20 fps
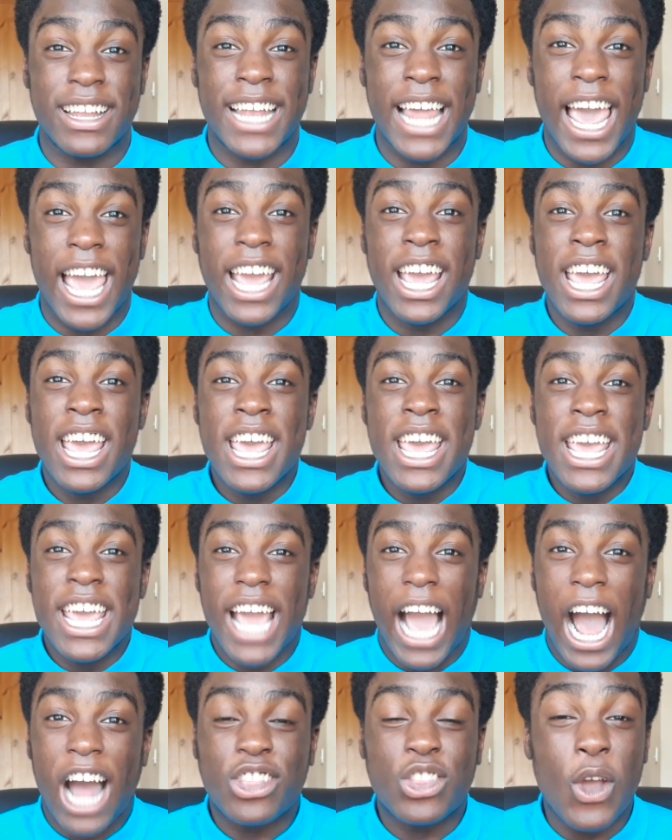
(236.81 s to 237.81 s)
And like,
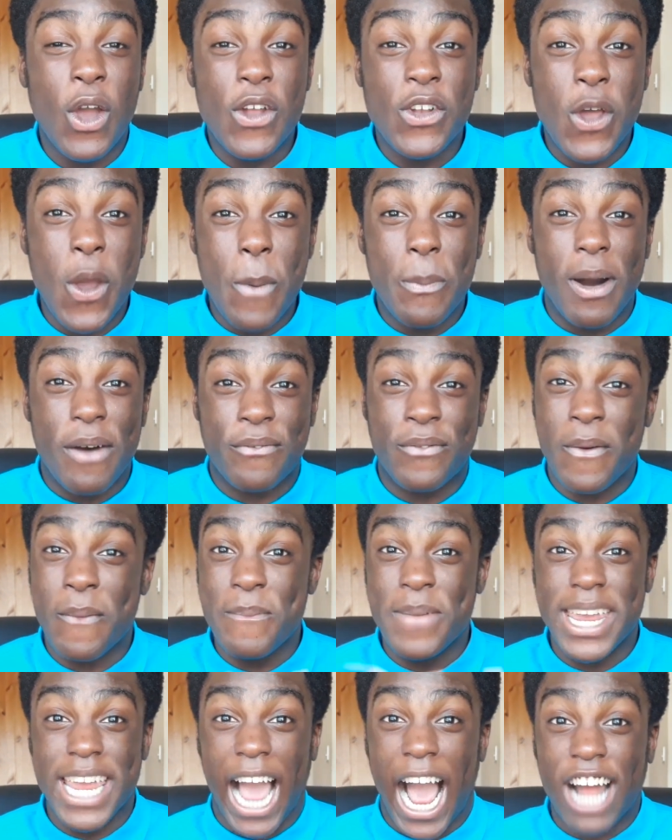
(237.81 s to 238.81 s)
I don't know, but for
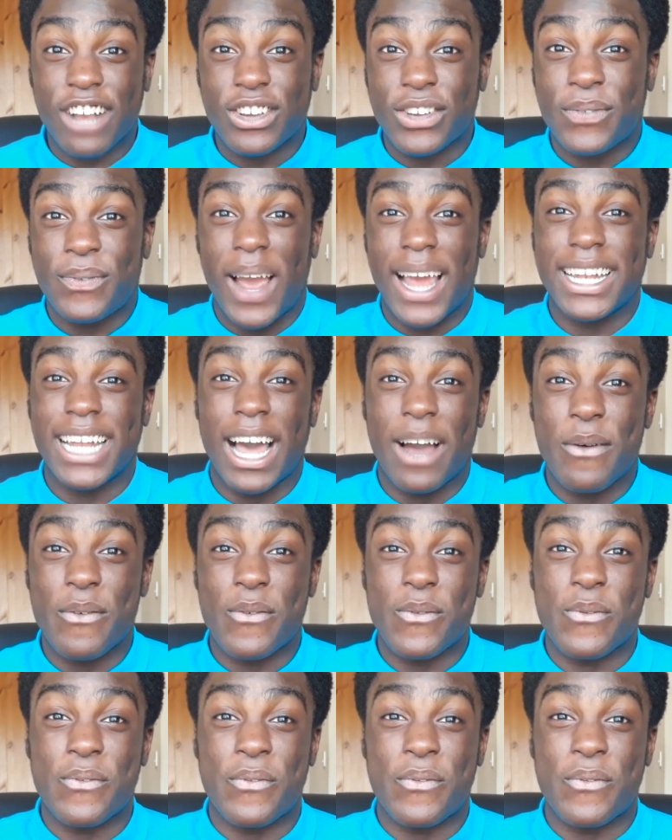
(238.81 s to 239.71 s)
me, I just find that